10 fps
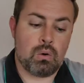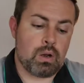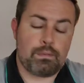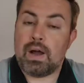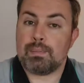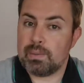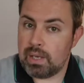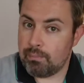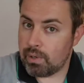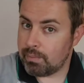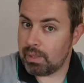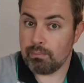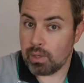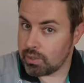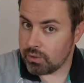a family member had been
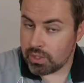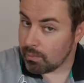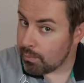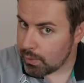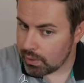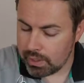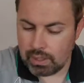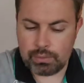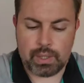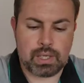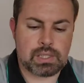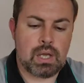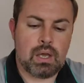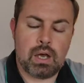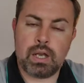murdered or something like that.
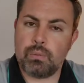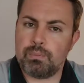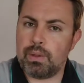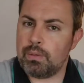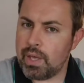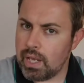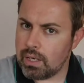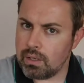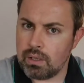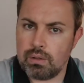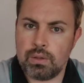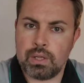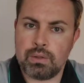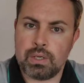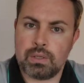And it would be then
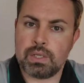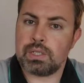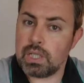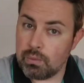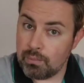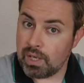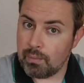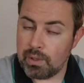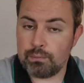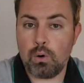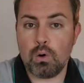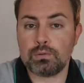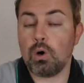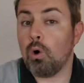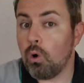that the state would become
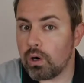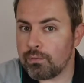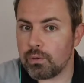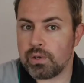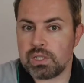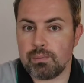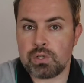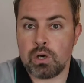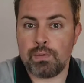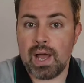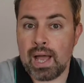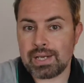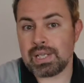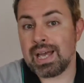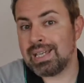involved. Or if there was some sort of
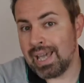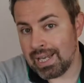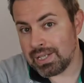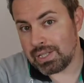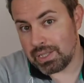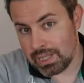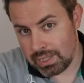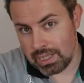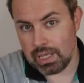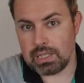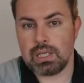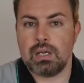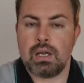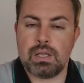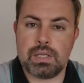act against the state,
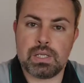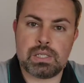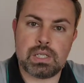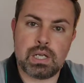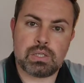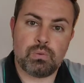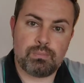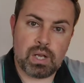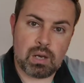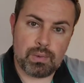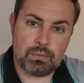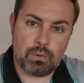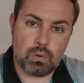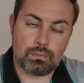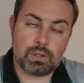then the state would become
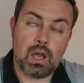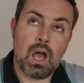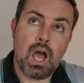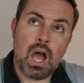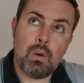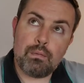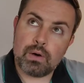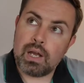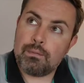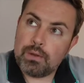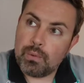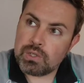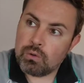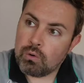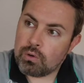involved. However, if there was
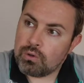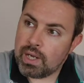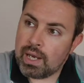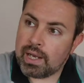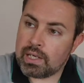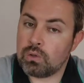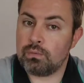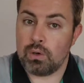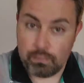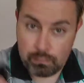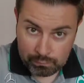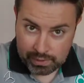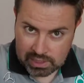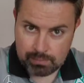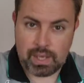an ordinary act of
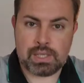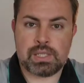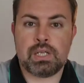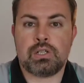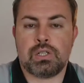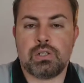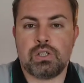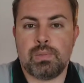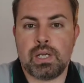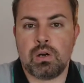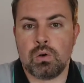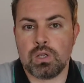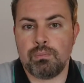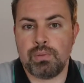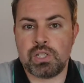victimisation, as you may call
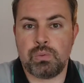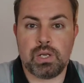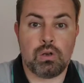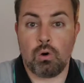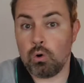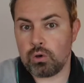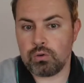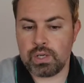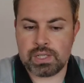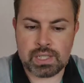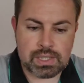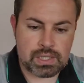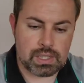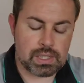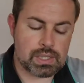it, between ordinary
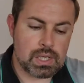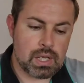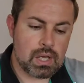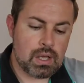citizens,